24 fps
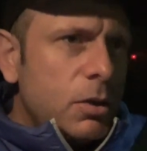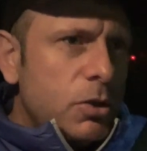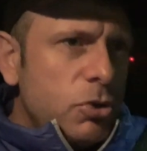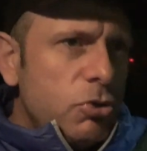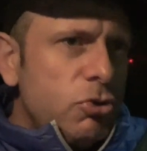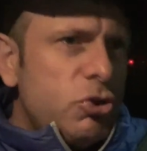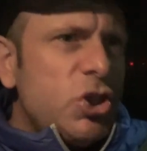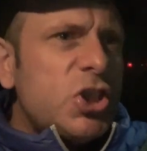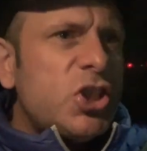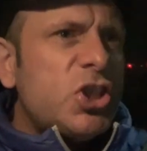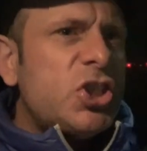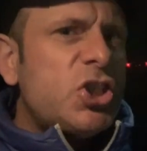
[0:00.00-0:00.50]

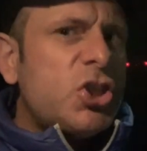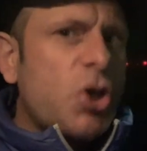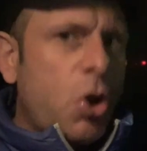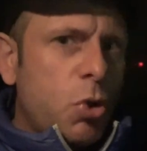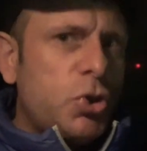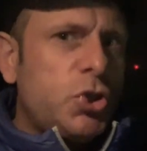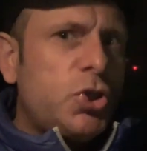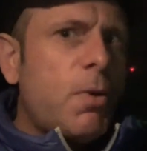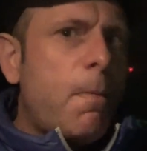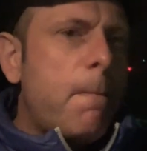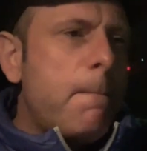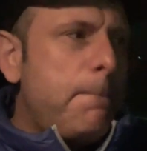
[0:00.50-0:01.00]
You just
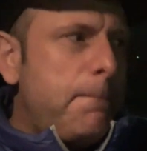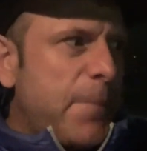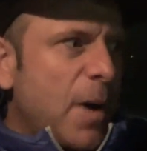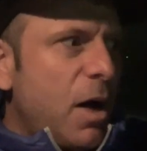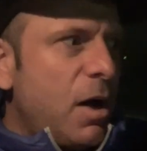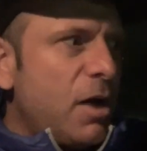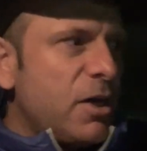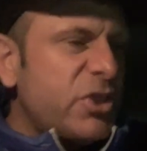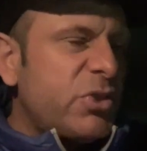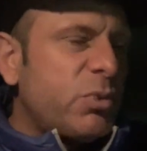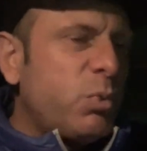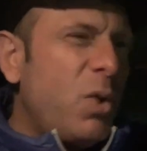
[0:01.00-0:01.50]
told your
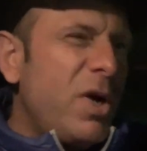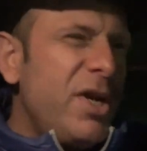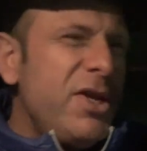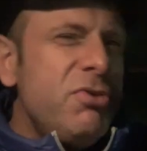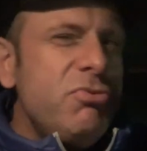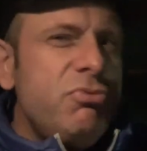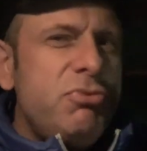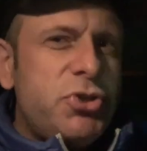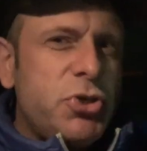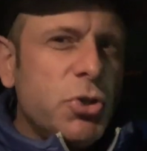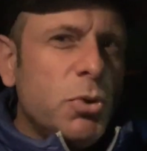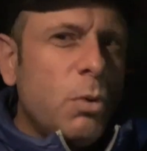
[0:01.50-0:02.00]
boss, what do
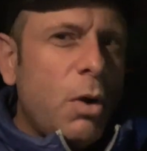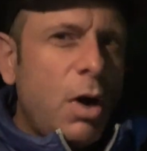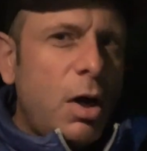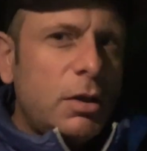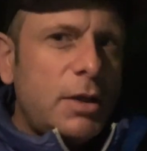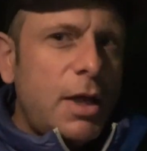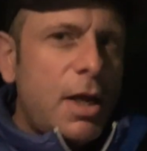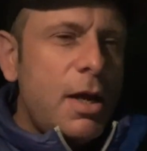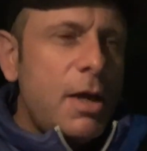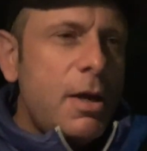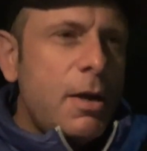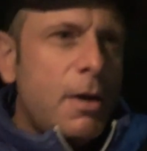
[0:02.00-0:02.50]
you do
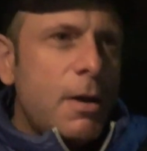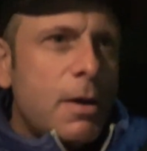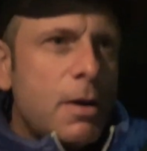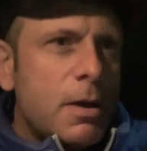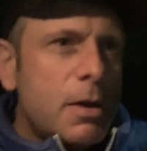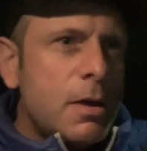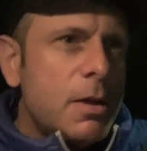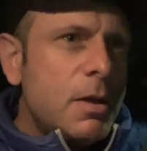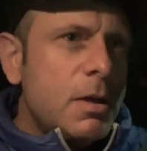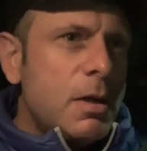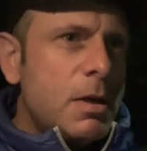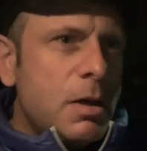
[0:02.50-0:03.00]
all day?
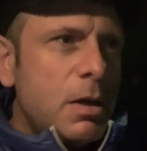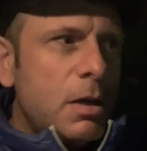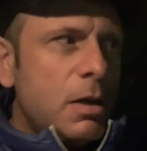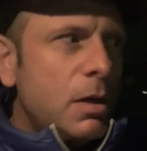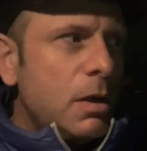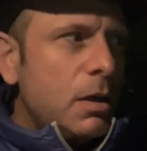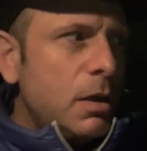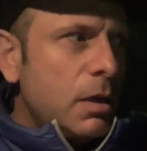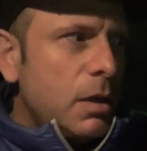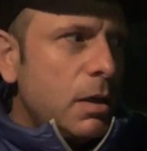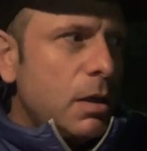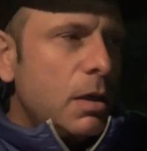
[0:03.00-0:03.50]

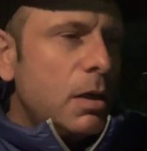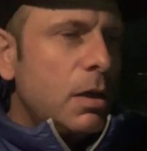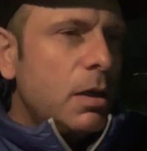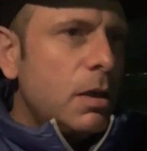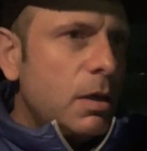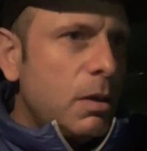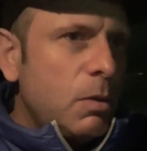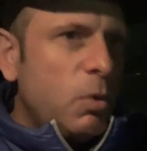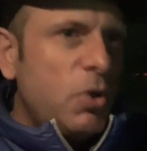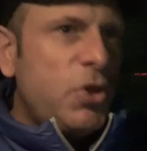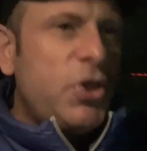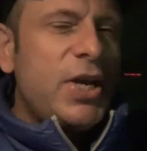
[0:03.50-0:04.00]

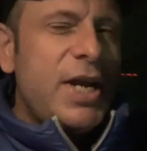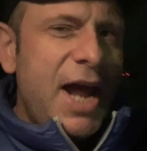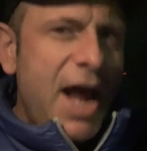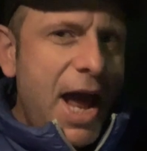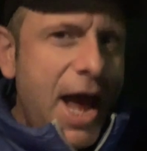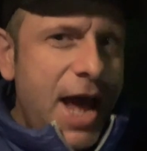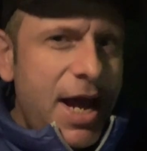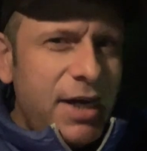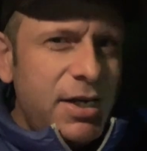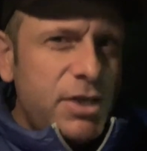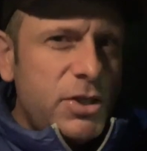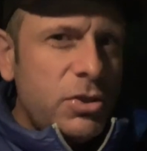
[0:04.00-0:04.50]
With
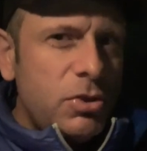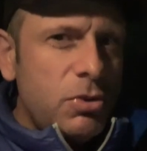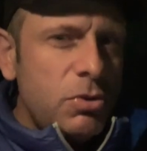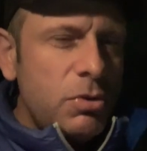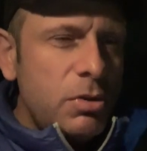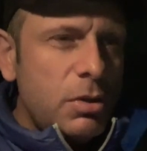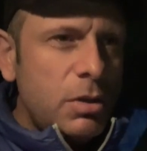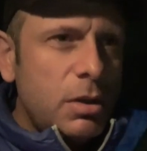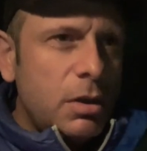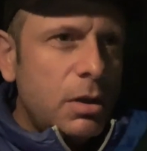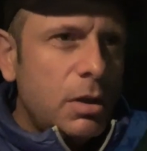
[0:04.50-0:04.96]
an attitude?